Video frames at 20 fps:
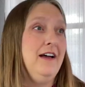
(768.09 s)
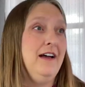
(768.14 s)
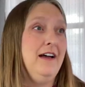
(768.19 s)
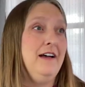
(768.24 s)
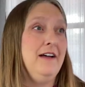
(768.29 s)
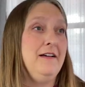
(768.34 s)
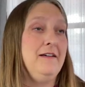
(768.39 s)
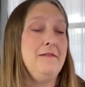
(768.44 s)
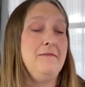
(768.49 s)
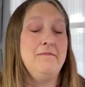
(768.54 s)

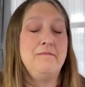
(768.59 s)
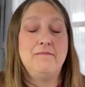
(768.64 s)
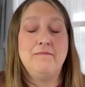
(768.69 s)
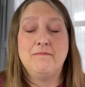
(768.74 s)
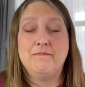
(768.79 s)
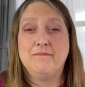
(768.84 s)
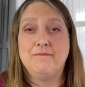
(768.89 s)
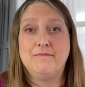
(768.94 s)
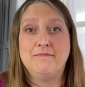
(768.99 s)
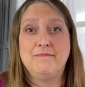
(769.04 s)

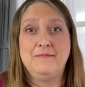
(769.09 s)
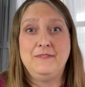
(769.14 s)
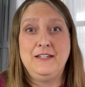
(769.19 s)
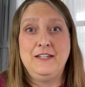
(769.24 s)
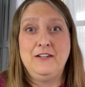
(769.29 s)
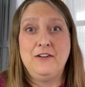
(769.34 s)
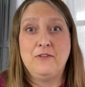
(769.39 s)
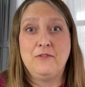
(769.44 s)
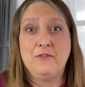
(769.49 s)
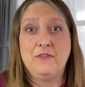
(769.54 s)

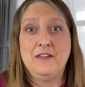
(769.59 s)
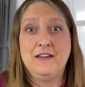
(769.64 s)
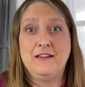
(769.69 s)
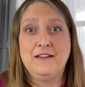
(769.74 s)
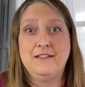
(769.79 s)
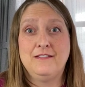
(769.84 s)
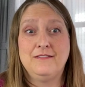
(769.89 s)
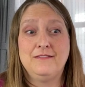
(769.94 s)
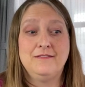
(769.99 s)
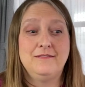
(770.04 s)
you know,
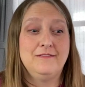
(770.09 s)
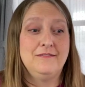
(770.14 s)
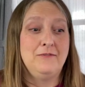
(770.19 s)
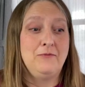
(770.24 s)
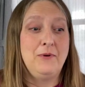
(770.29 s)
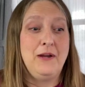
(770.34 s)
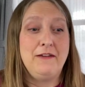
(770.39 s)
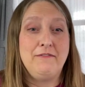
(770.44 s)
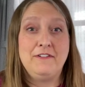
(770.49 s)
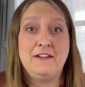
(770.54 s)
the
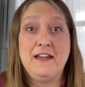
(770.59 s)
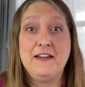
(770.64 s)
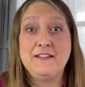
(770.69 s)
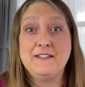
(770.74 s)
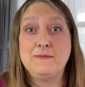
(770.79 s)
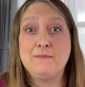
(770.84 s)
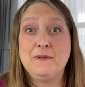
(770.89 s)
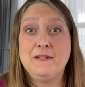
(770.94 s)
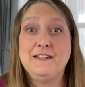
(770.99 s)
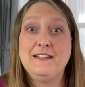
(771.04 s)
wife and
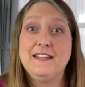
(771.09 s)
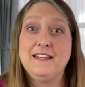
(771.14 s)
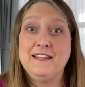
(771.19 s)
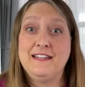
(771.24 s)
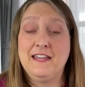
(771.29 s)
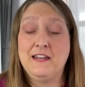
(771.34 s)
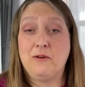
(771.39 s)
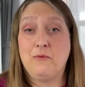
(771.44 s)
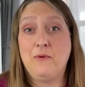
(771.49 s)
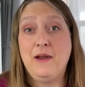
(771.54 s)
husband could
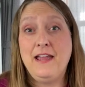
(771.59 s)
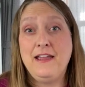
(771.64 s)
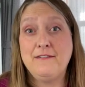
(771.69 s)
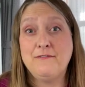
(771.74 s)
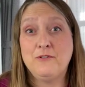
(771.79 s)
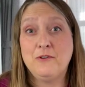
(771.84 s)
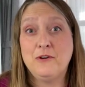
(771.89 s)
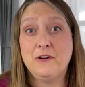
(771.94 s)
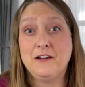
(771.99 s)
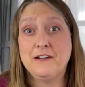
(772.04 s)
get away
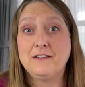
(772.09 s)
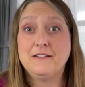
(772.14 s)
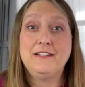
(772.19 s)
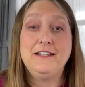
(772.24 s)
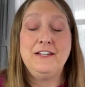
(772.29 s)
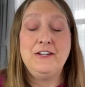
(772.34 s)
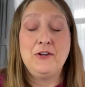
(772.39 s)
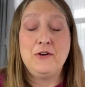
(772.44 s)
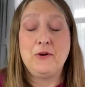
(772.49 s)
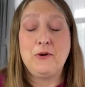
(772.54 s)
for,
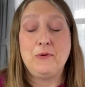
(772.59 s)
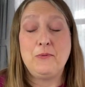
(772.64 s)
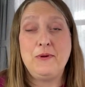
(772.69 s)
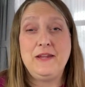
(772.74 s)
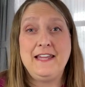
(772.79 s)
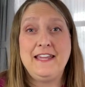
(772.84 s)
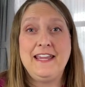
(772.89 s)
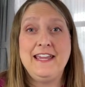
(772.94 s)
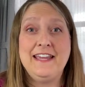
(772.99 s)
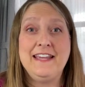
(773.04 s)
you know, a
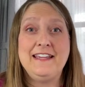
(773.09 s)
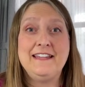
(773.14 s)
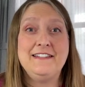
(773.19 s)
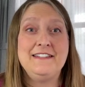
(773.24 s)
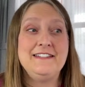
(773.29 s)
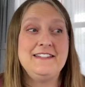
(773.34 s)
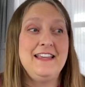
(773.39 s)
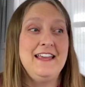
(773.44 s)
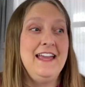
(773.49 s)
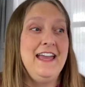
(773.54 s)

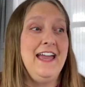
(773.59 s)
weekend,